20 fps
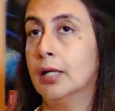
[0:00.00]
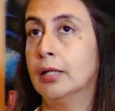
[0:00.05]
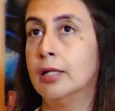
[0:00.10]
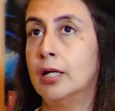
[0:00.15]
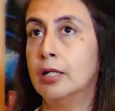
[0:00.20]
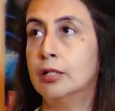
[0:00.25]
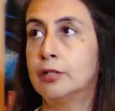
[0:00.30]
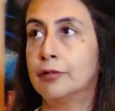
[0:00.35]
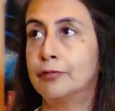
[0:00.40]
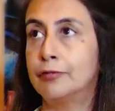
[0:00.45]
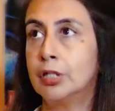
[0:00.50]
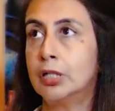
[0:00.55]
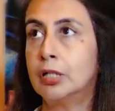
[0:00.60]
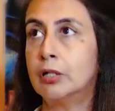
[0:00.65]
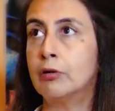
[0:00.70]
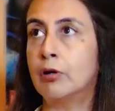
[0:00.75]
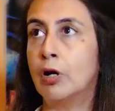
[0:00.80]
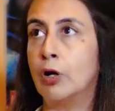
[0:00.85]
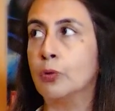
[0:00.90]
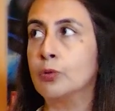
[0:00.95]
They're drifting
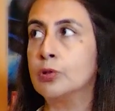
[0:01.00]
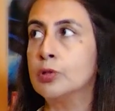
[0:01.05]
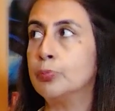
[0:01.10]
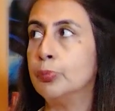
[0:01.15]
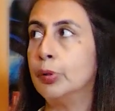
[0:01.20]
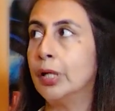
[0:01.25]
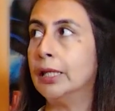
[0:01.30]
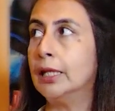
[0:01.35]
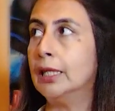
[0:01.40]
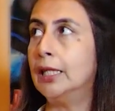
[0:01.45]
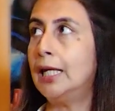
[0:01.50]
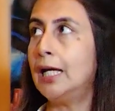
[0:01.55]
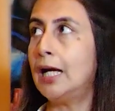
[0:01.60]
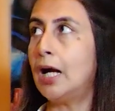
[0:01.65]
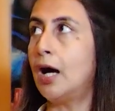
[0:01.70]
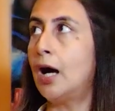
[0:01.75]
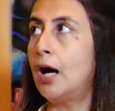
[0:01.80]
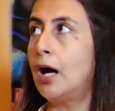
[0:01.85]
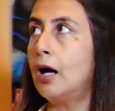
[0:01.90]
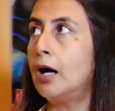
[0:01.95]
around, but
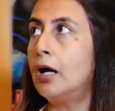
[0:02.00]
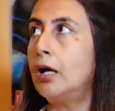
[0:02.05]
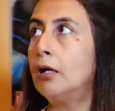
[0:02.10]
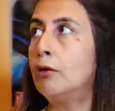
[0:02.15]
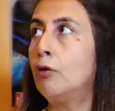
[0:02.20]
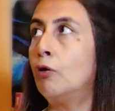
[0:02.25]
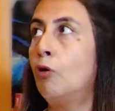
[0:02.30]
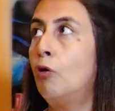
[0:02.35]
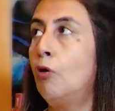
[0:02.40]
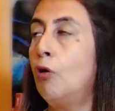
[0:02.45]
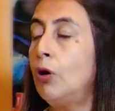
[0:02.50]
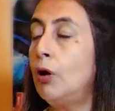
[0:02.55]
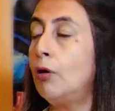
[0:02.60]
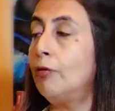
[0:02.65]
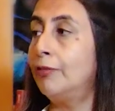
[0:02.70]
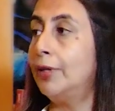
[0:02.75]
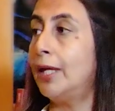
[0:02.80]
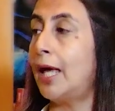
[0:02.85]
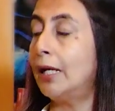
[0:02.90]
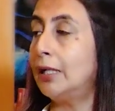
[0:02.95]
they are all
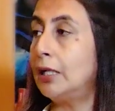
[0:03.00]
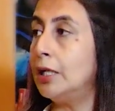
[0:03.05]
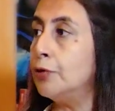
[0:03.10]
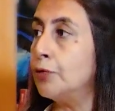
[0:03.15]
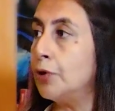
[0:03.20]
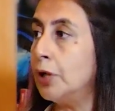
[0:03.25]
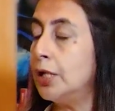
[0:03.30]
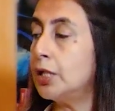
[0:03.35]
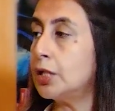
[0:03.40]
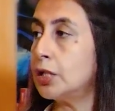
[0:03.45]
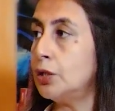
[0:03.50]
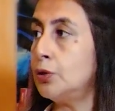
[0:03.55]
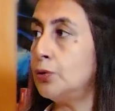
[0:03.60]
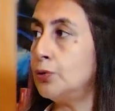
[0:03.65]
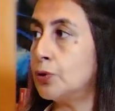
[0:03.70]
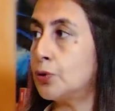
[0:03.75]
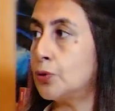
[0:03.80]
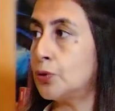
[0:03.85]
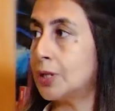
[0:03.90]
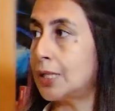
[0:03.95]
of that in relation
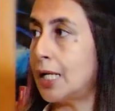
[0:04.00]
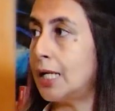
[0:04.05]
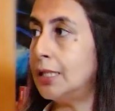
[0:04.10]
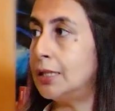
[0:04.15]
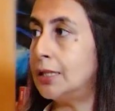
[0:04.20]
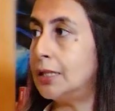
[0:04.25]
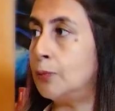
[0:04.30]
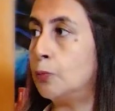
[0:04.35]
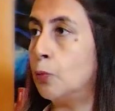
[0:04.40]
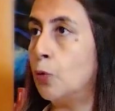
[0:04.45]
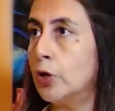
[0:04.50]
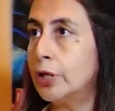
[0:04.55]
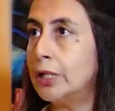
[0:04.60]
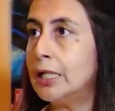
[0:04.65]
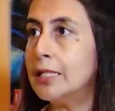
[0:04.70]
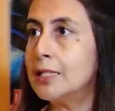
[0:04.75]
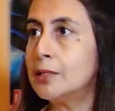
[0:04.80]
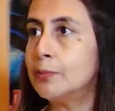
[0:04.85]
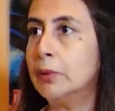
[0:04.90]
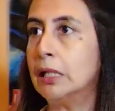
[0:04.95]
to a society. What
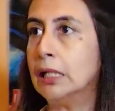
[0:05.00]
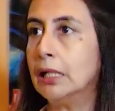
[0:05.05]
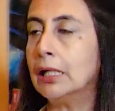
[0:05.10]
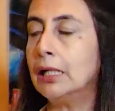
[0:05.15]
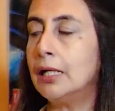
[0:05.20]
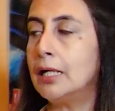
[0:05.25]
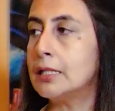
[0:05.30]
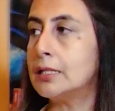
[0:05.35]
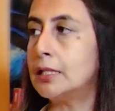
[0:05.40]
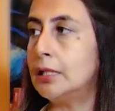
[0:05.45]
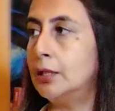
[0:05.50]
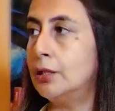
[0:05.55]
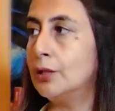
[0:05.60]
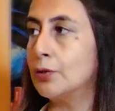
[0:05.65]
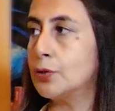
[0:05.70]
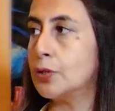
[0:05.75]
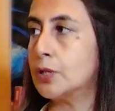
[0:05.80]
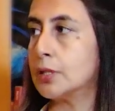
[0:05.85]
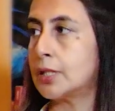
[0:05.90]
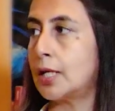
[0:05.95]
is middle-class
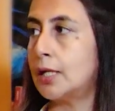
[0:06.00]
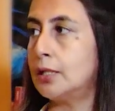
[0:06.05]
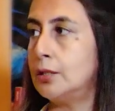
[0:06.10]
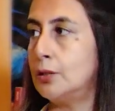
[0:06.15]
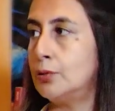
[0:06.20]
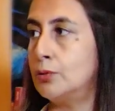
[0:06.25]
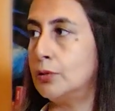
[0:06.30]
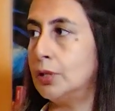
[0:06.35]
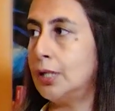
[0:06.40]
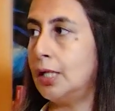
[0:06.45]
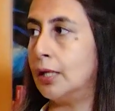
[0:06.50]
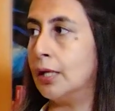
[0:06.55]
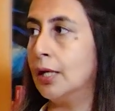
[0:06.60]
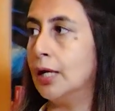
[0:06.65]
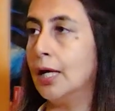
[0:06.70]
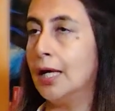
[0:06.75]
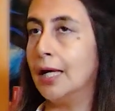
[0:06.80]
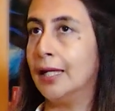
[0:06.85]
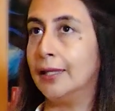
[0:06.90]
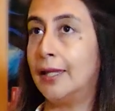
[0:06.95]
Indian society today?
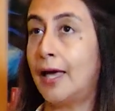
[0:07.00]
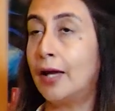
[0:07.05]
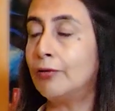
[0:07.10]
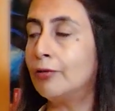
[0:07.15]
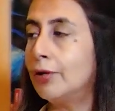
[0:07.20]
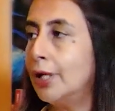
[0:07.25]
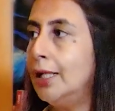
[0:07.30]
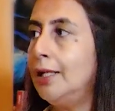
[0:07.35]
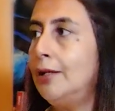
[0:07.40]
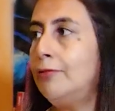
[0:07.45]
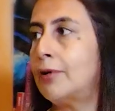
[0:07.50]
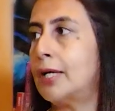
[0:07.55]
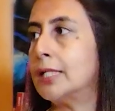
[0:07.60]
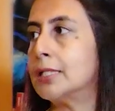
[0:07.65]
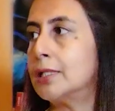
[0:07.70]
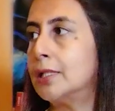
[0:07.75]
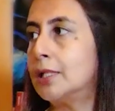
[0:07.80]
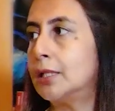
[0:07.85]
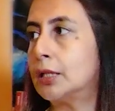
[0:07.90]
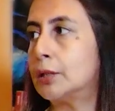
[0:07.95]
That really
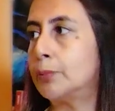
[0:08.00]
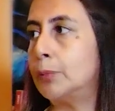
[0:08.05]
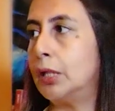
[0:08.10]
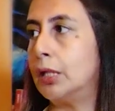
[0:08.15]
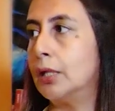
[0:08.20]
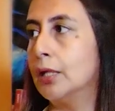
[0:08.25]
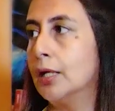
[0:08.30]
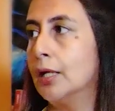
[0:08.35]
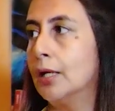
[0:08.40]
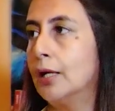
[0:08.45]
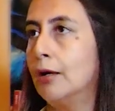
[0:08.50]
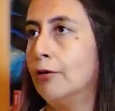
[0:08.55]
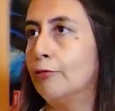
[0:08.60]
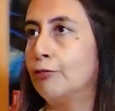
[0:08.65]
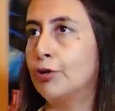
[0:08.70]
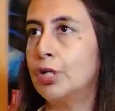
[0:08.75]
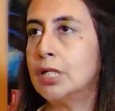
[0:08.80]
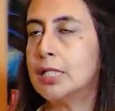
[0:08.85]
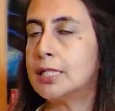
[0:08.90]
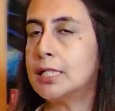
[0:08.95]
fascinates me.
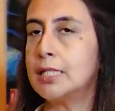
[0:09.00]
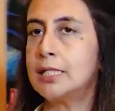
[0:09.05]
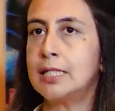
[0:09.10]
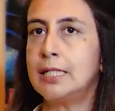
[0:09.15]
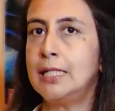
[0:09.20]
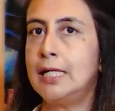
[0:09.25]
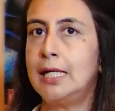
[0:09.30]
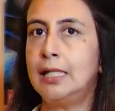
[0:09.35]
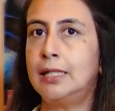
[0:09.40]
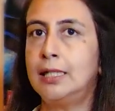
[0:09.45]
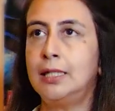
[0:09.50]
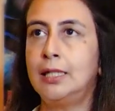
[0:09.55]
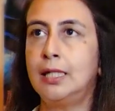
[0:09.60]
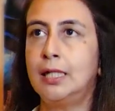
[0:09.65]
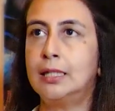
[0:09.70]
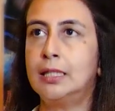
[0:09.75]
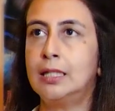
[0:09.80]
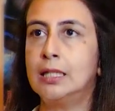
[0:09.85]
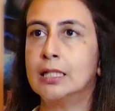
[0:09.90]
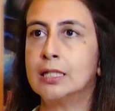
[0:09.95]
For instance, in Neti,
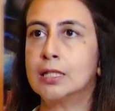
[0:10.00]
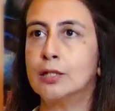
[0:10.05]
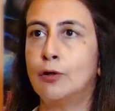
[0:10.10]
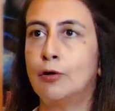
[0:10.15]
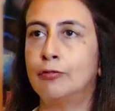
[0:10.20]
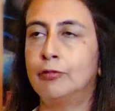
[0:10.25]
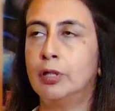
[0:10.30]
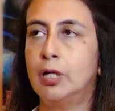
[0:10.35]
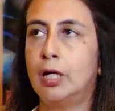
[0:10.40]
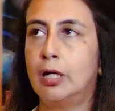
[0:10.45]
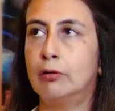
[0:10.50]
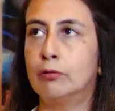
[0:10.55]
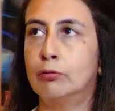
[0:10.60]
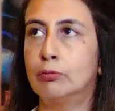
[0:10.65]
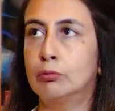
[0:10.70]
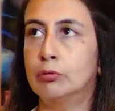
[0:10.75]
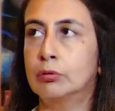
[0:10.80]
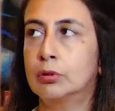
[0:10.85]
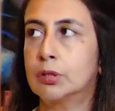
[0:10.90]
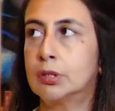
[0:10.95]
Neti, this novel I
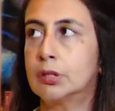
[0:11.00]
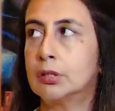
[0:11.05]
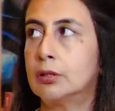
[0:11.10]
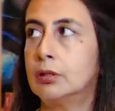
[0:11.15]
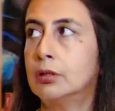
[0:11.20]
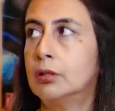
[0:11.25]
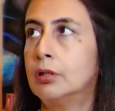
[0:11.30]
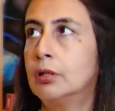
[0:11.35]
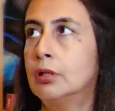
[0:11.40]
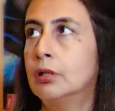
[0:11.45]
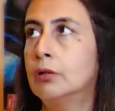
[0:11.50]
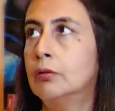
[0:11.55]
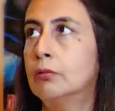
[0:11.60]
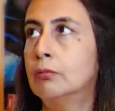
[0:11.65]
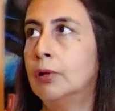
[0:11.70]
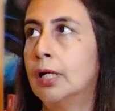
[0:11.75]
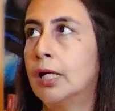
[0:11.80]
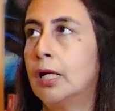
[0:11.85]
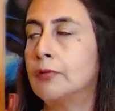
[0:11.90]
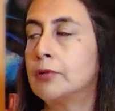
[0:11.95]
wrote
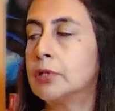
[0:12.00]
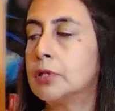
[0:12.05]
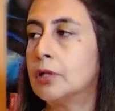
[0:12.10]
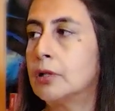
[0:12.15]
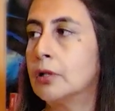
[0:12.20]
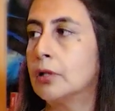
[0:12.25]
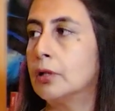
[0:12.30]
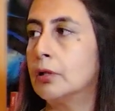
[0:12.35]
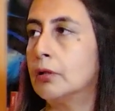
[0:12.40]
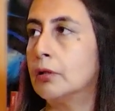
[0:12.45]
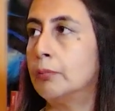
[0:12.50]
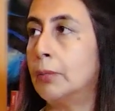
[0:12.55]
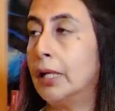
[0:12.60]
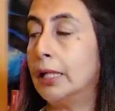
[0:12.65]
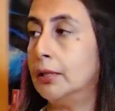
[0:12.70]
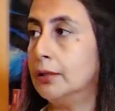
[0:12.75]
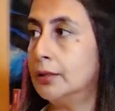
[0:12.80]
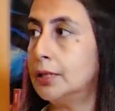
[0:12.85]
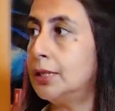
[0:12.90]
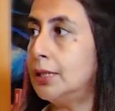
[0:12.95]
when I was in
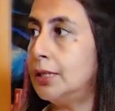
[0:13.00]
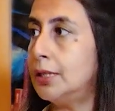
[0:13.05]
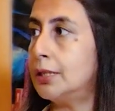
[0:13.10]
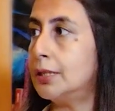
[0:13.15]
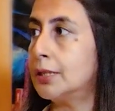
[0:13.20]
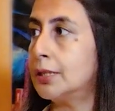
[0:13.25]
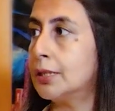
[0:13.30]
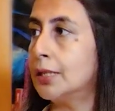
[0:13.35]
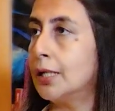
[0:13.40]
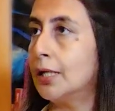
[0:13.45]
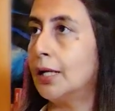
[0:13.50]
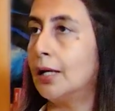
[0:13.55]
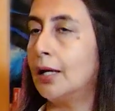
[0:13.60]
my 30s,